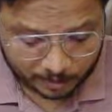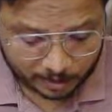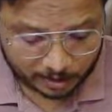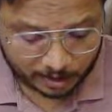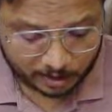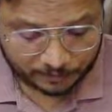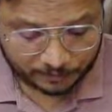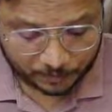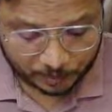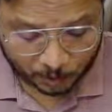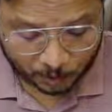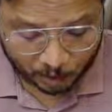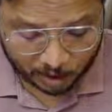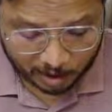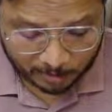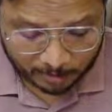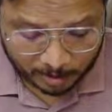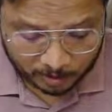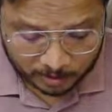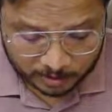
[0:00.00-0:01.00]
If you talk
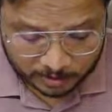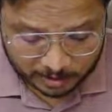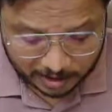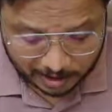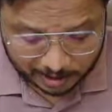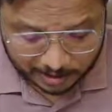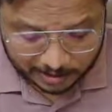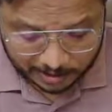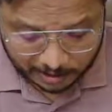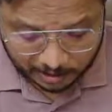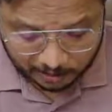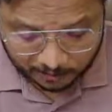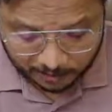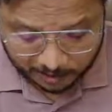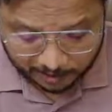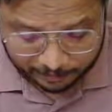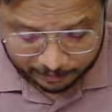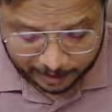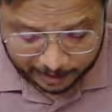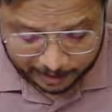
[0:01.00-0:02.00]
about structure of
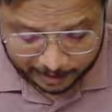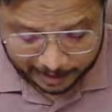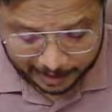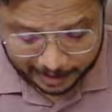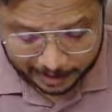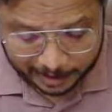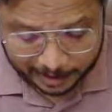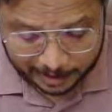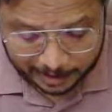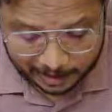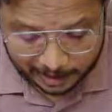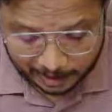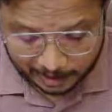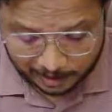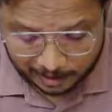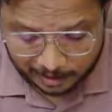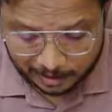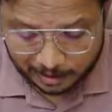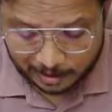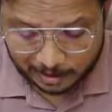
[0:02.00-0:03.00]
reflector antenna,
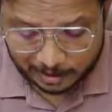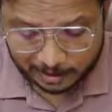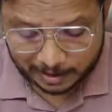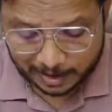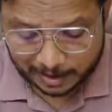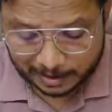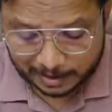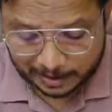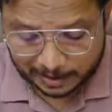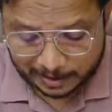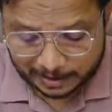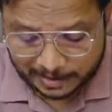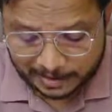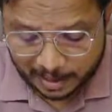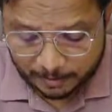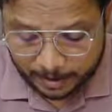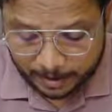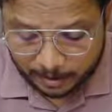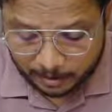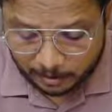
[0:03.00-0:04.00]
then it is
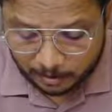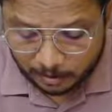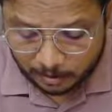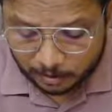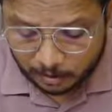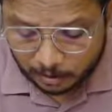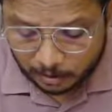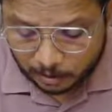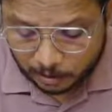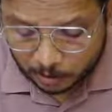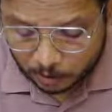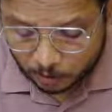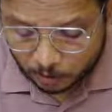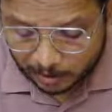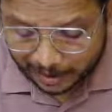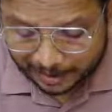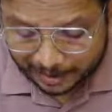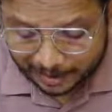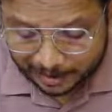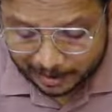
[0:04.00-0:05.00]
having two
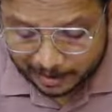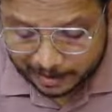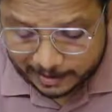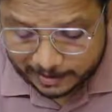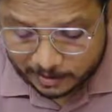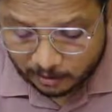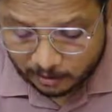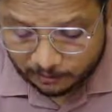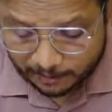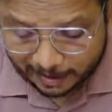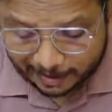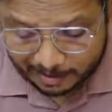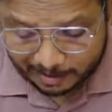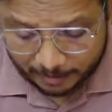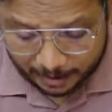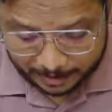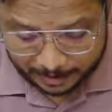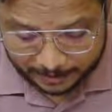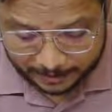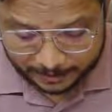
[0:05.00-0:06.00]
categories of
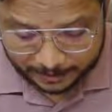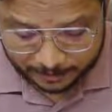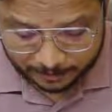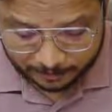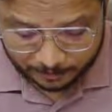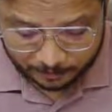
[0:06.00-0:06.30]
elements.